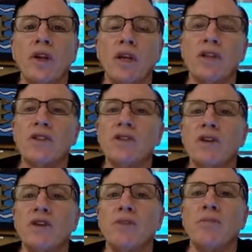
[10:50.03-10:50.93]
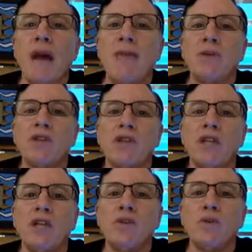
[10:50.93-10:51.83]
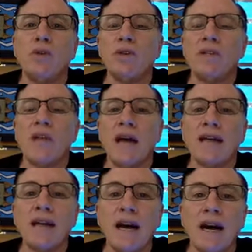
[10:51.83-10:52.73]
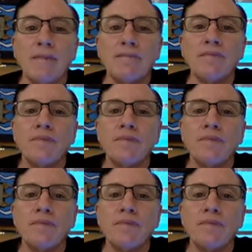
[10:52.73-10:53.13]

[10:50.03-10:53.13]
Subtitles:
This is under BibleStudyTools.com.